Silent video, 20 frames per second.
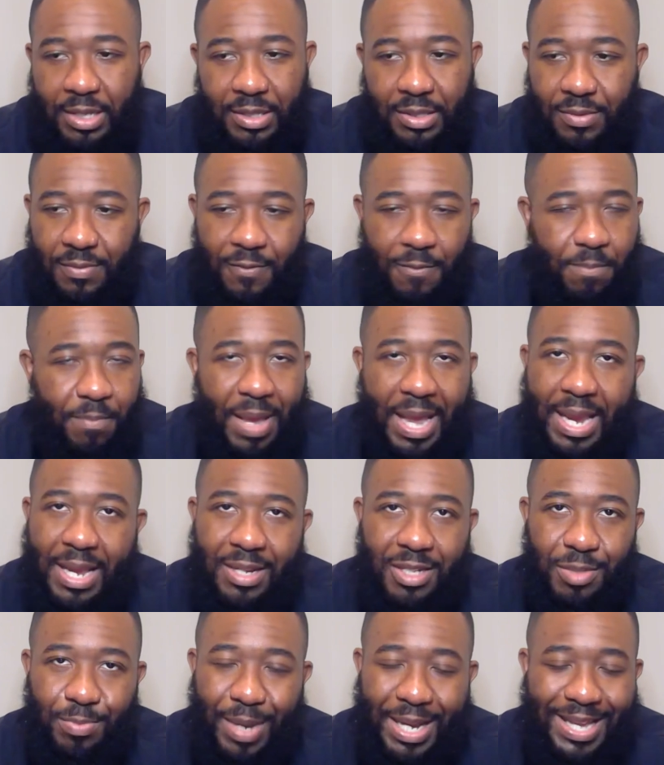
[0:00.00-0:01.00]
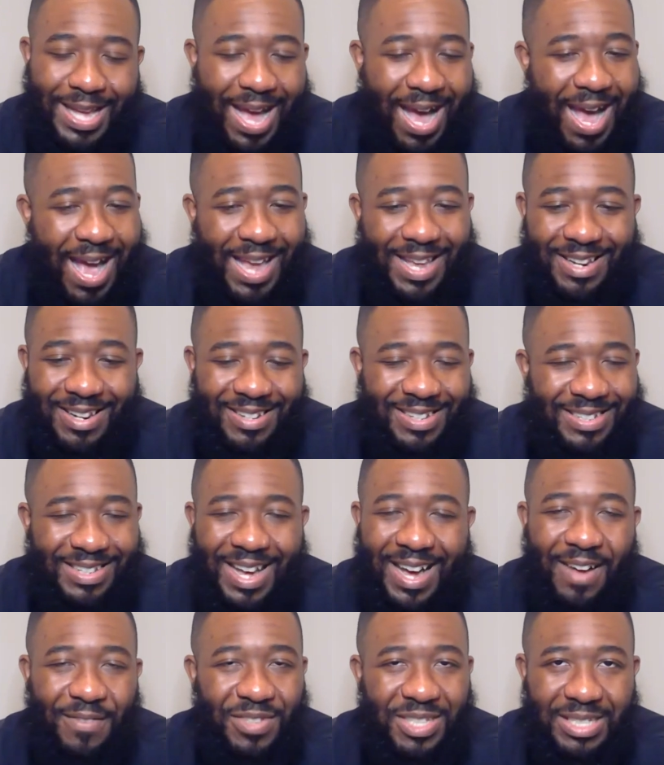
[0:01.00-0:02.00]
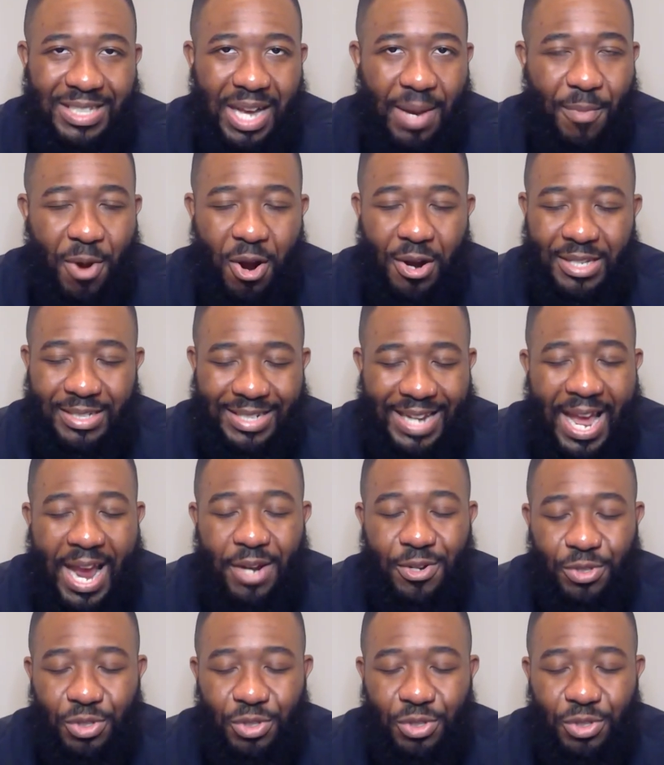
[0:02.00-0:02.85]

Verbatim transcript: He's Bane is my guy, and, and obviously Tom Hardy is an actor.